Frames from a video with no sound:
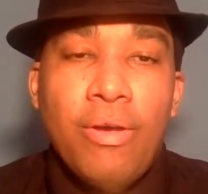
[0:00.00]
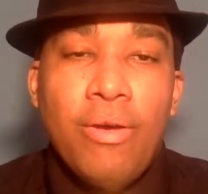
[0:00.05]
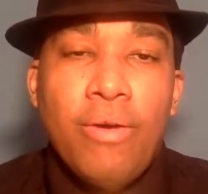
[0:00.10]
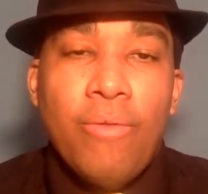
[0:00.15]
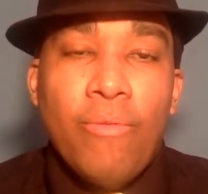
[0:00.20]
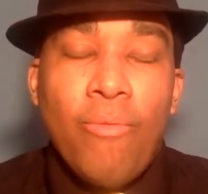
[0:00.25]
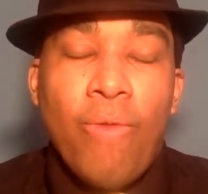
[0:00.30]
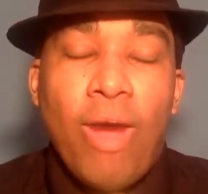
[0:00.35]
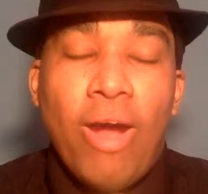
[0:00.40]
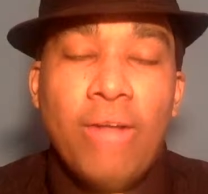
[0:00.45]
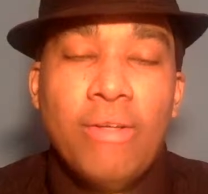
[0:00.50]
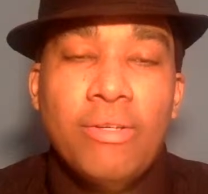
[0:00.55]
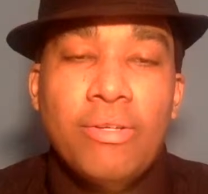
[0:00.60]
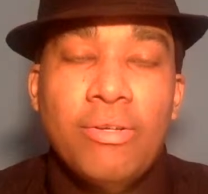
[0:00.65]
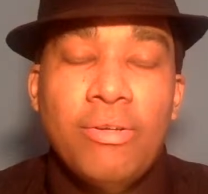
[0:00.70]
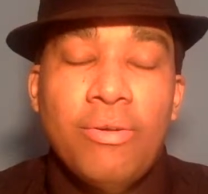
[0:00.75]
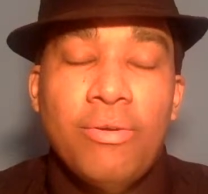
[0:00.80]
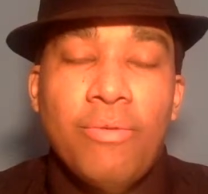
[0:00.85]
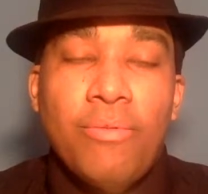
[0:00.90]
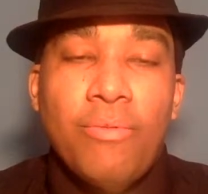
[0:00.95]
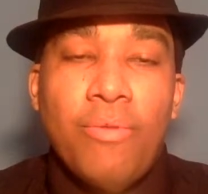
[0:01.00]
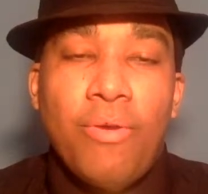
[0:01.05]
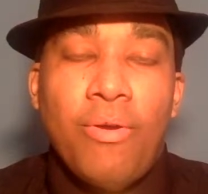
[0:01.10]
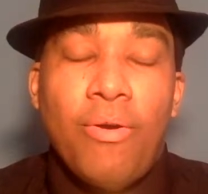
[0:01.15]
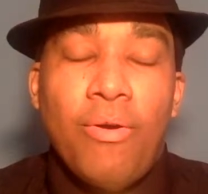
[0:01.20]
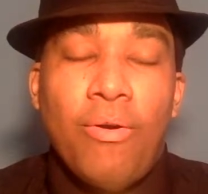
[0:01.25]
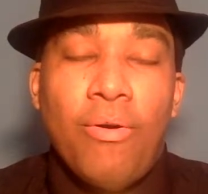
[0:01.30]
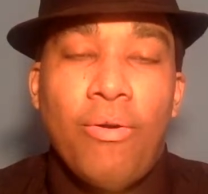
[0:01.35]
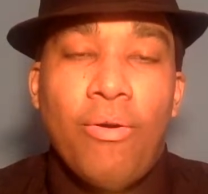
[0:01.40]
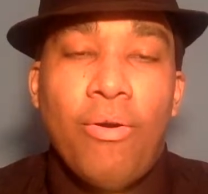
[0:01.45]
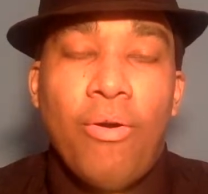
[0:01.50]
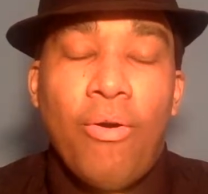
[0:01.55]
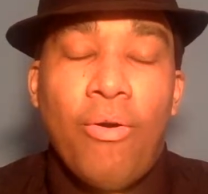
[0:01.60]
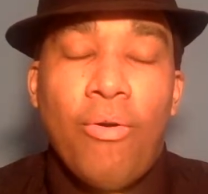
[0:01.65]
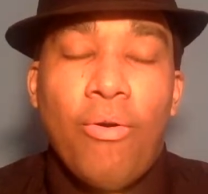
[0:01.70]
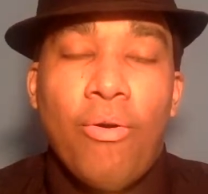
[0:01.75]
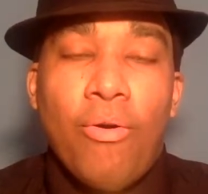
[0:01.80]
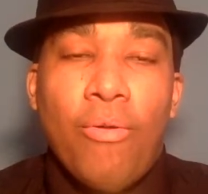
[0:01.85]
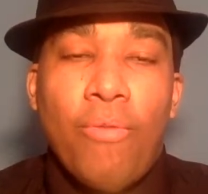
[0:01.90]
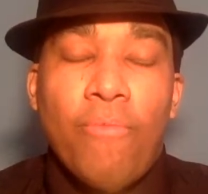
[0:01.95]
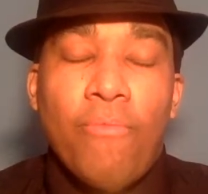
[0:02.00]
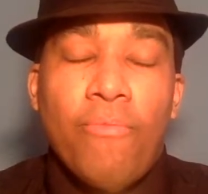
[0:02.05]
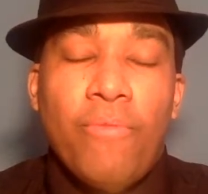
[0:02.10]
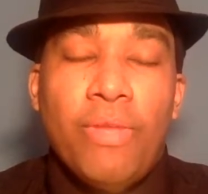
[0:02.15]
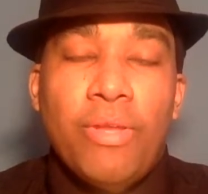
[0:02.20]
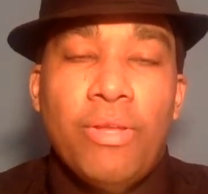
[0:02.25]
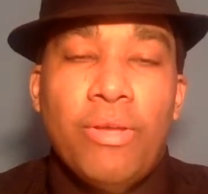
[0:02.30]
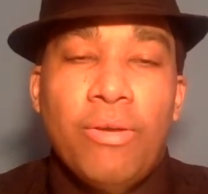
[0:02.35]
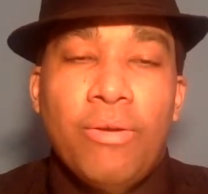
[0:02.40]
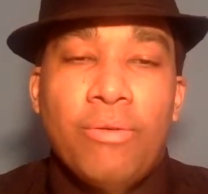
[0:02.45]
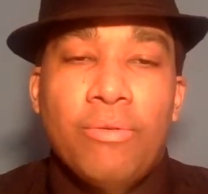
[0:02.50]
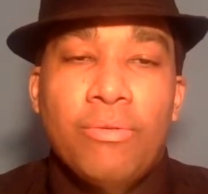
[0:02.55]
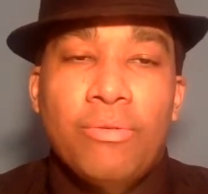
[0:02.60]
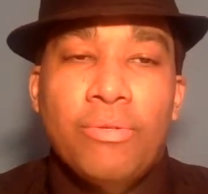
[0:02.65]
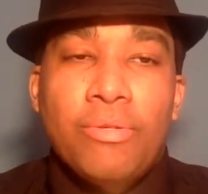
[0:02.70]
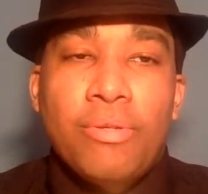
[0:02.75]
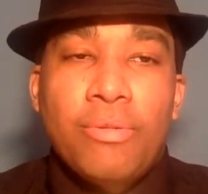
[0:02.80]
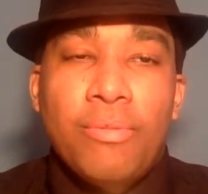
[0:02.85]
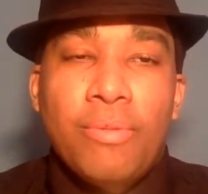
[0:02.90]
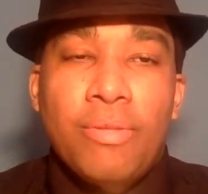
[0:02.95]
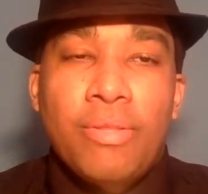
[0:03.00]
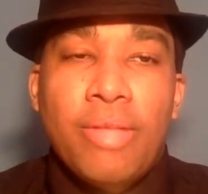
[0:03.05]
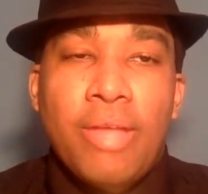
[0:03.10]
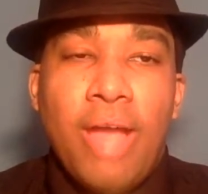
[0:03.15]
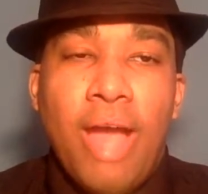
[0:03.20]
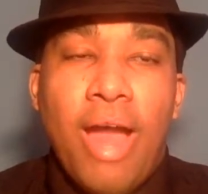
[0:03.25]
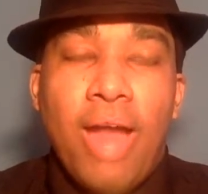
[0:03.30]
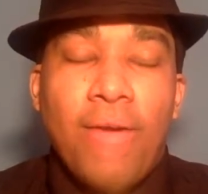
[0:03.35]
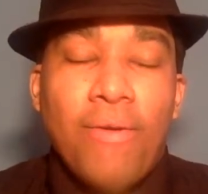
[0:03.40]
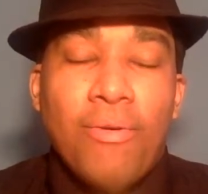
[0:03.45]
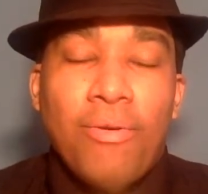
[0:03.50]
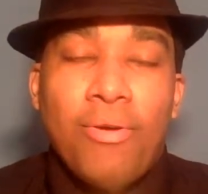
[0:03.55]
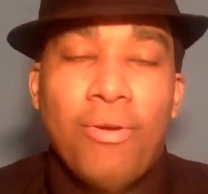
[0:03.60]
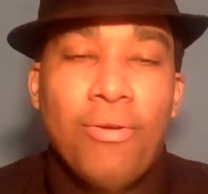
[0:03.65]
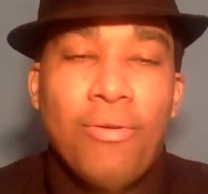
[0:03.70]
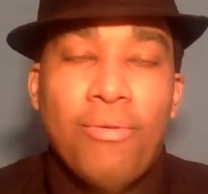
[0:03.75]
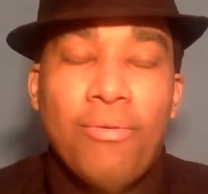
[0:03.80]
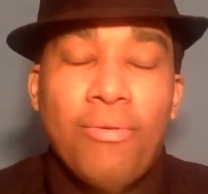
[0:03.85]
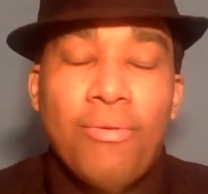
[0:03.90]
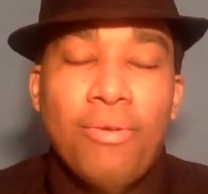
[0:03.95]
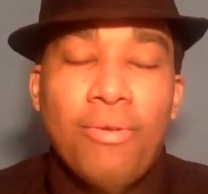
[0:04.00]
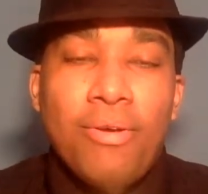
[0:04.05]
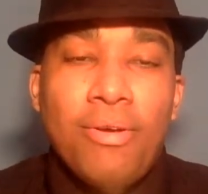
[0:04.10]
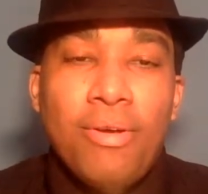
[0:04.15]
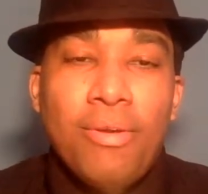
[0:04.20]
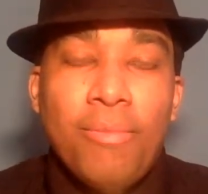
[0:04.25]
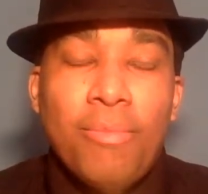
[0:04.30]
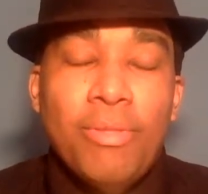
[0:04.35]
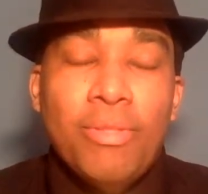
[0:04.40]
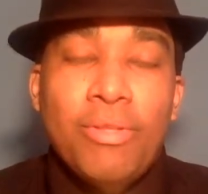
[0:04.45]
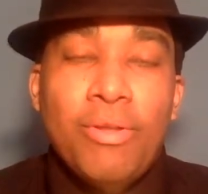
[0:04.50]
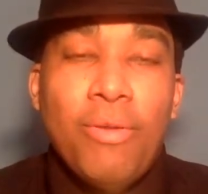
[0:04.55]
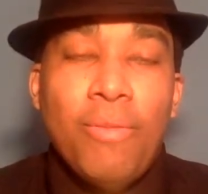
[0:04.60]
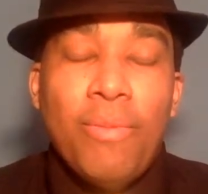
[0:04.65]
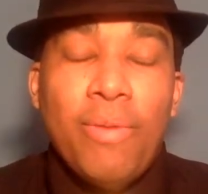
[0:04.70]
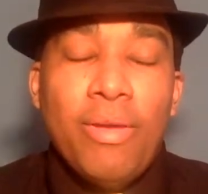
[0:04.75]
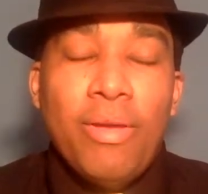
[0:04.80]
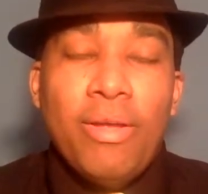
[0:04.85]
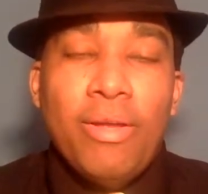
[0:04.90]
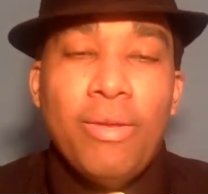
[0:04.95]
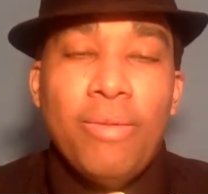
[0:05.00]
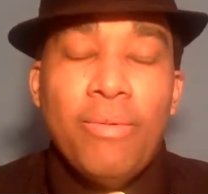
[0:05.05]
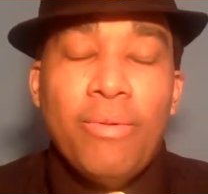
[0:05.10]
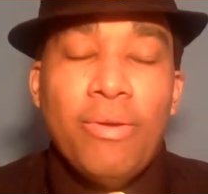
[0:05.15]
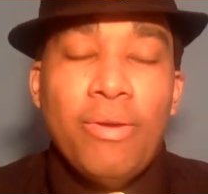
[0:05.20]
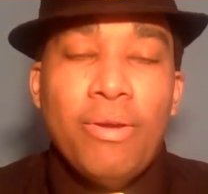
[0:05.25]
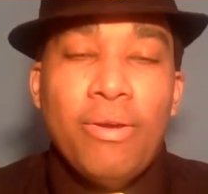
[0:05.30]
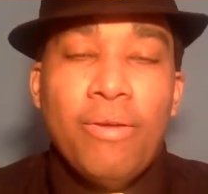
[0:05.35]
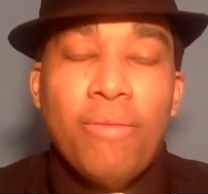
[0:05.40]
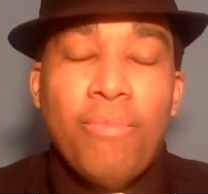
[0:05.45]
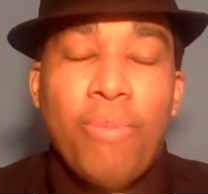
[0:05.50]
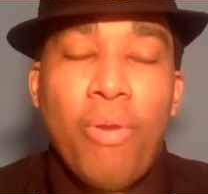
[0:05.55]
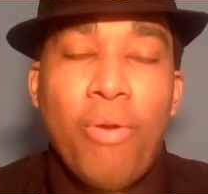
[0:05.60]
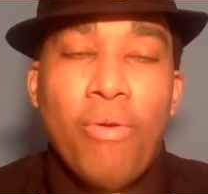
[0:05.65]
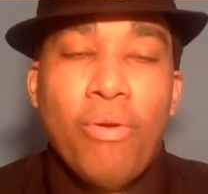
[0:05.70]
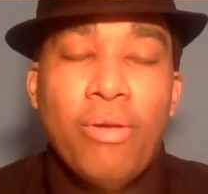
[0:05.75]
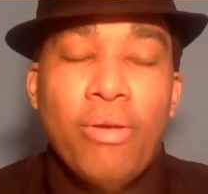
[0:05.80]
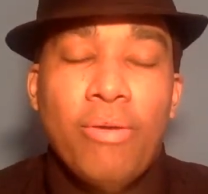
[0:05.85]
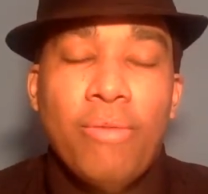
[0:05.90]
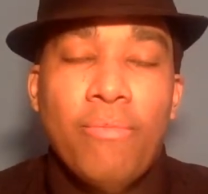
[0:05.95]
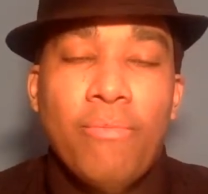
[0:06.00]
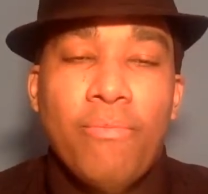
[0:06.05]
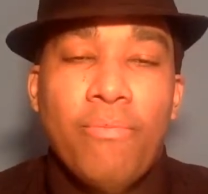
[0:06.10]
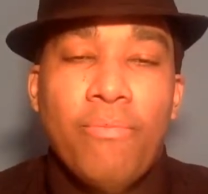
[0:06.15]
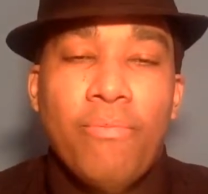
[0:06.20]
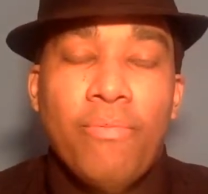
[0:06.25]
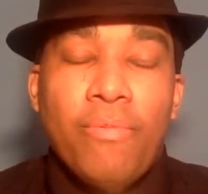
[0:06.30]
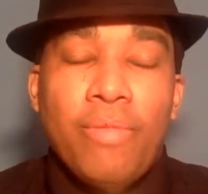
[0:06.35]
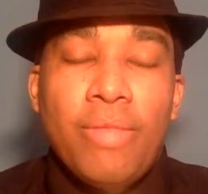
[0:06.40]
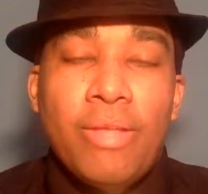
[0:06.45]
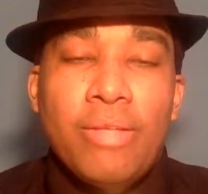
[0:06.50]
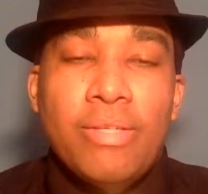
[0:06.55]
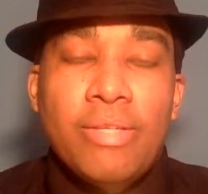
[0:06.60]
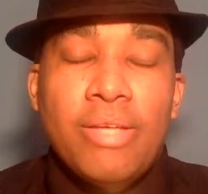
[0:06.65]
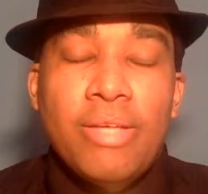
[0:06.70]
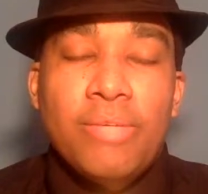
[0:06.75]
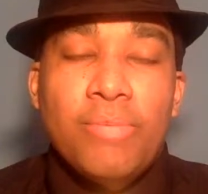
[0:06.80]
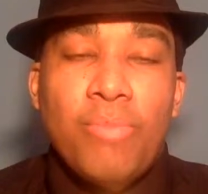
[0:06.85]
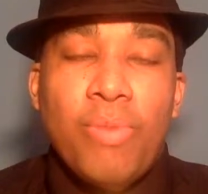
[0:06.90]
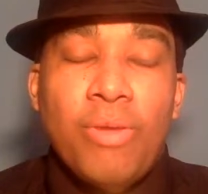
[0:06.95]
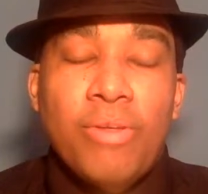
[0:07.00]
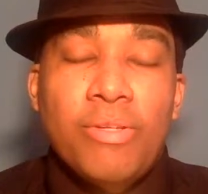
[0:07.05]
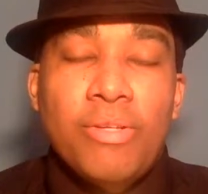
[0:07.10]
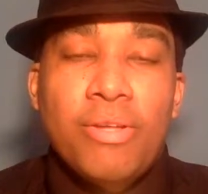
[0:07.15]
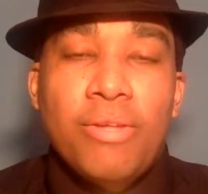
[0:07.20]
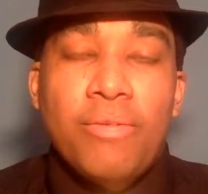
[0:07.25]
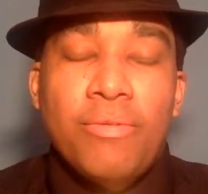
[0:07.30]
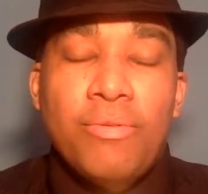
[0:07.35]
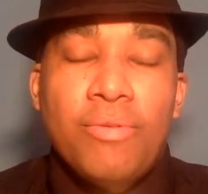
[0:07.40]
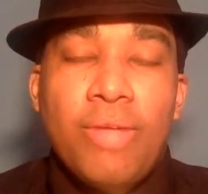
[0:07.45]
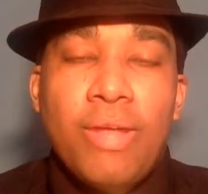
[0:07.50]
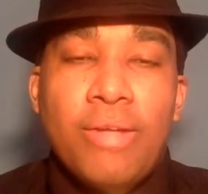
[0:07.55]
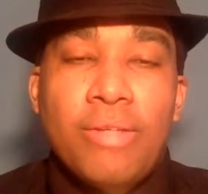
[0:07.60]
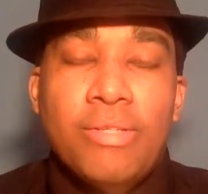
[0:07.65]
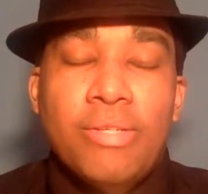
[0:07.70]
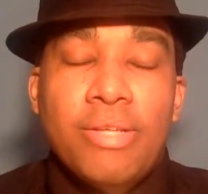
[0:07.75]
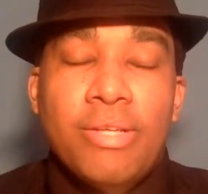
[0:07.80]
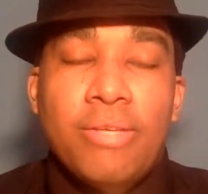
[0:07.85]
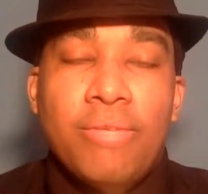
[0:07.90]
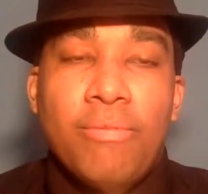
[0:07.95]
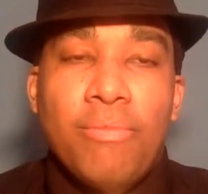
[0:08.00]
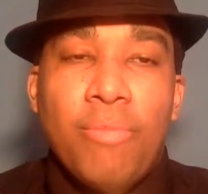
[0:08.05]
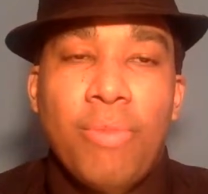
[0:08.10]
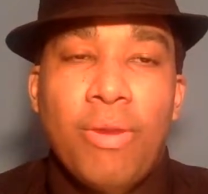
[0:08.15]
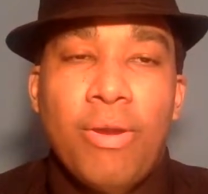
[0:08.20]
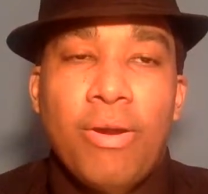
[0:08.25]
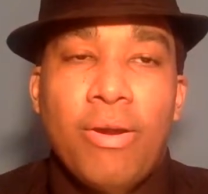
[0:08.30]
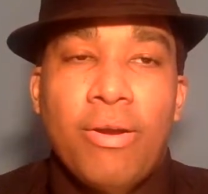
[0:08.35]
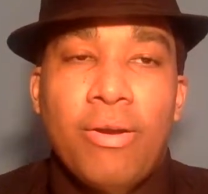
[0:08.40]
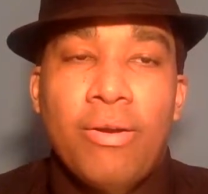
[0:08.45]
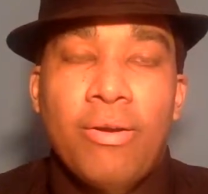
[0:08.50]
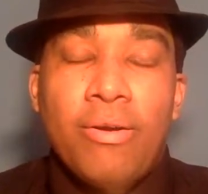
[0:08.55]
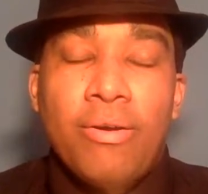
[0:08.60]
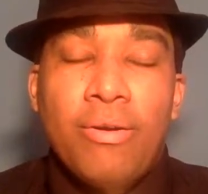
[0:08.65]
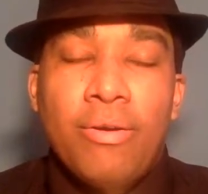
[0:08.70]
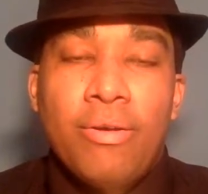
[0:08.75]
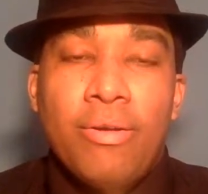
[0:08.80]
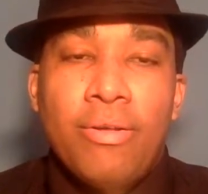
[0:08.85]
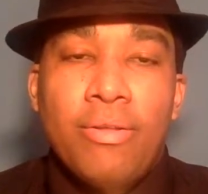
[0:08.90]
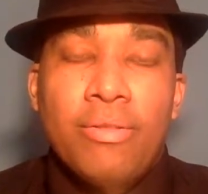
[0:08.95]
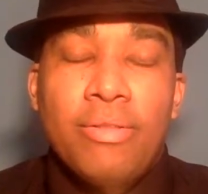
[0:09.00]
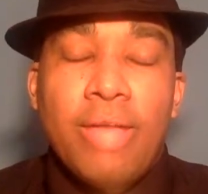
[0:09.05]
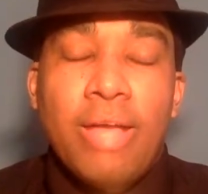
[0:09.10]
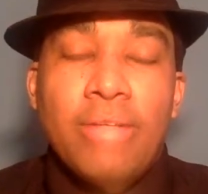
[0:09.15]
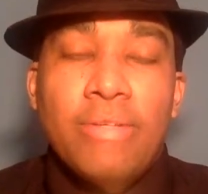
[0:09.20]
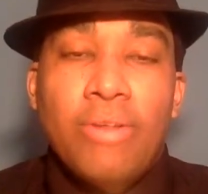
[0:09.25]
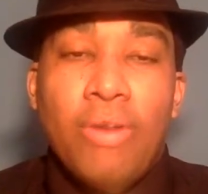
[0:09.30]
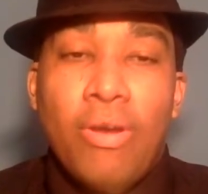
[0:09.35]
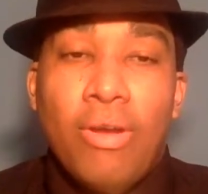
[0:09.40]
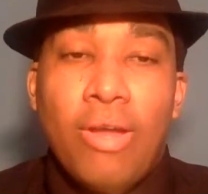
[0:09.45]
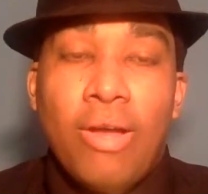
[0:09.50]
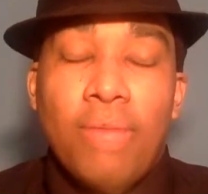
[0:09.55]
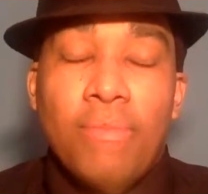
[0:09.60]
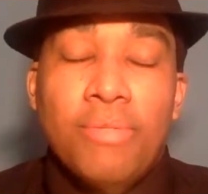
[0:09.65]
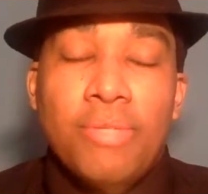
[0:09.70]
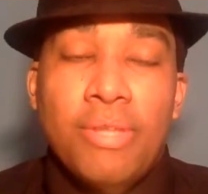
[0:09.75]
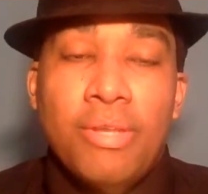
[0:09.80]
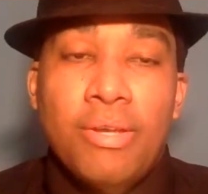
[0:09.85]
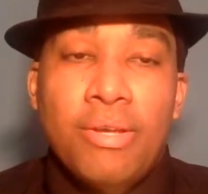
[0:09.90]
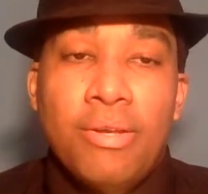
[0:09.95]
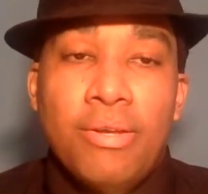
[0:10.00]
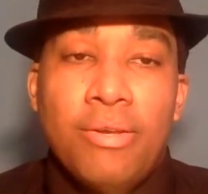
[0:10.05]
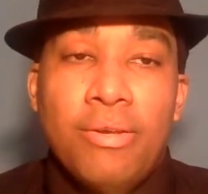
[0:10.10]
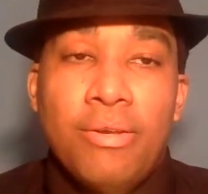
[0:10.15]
watch old home videos or something like that. I don't know, but don't be anywhere near a podium that says President of the United States of America. That's all I'm saying.